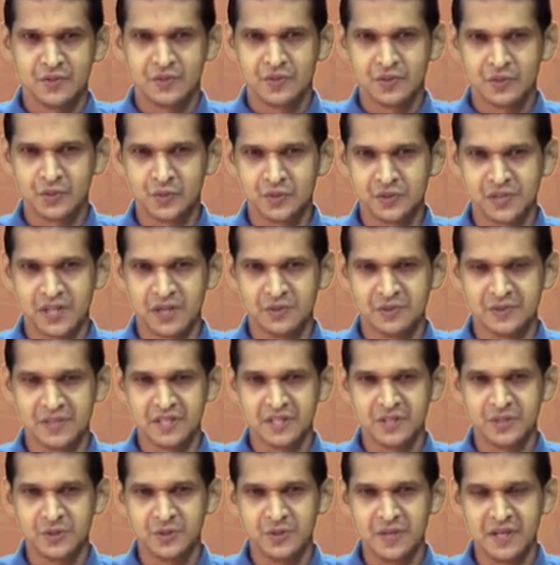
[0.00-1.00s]

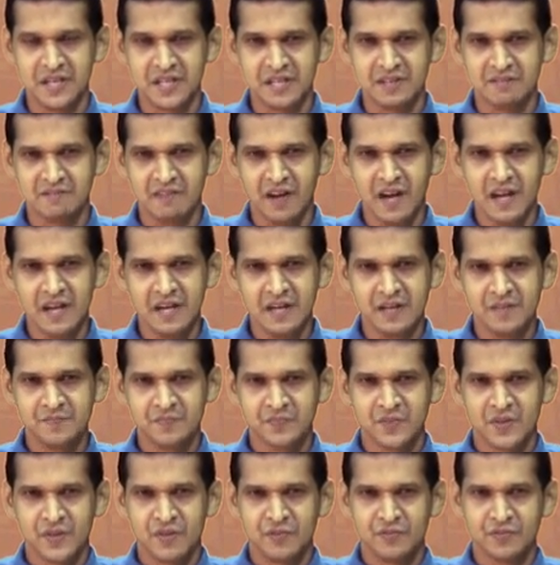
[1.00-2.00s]
2021
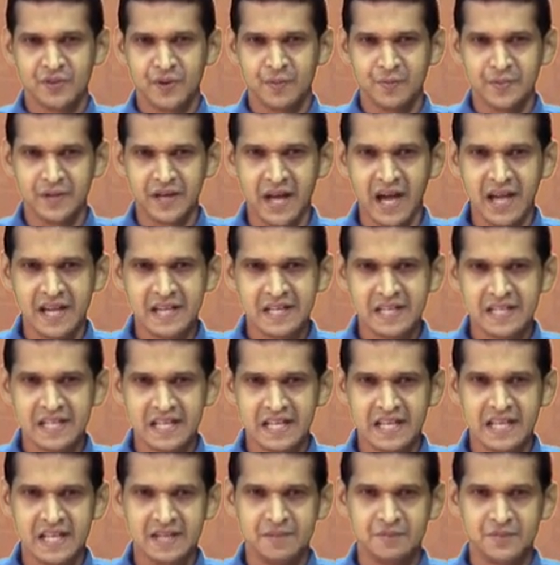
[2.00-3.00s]
from 9
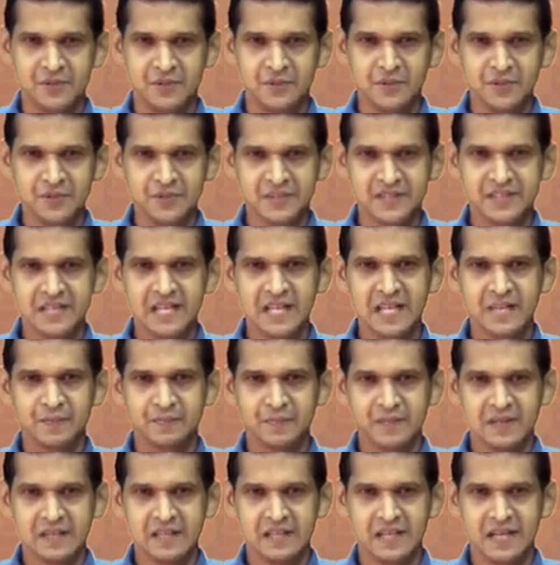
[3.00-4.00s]
am to 3
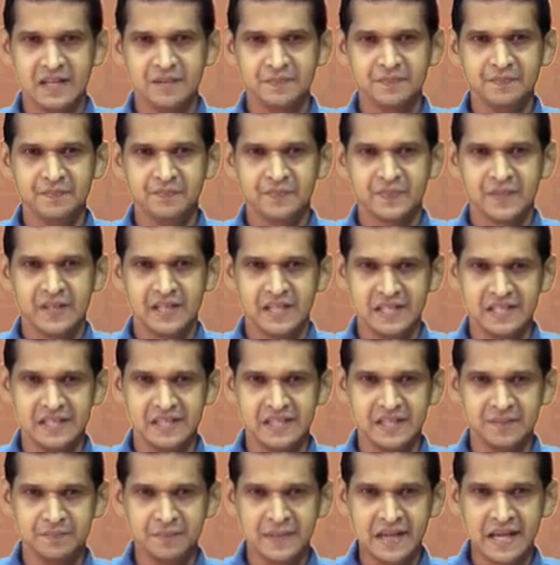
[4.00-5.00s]
pm in
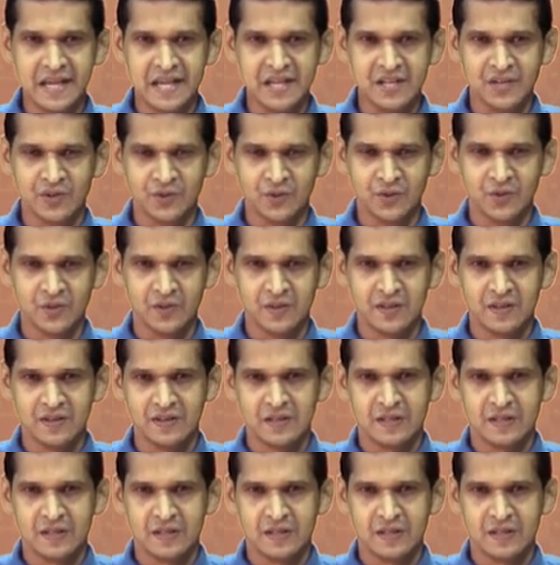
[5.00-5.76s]
the main hall.